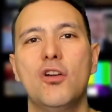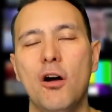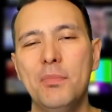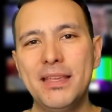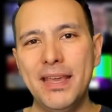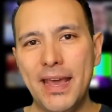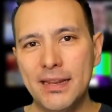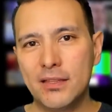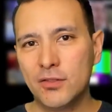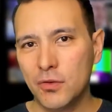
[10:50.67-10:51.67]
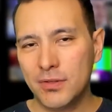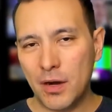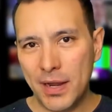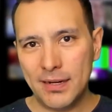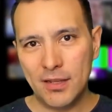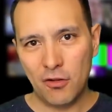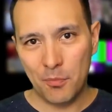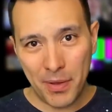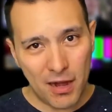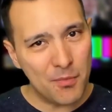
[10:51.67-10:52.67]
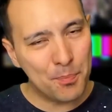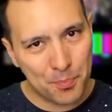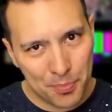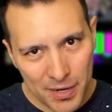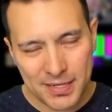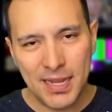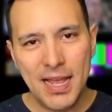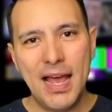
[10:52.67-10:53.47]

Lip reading: complicated to directly compare, but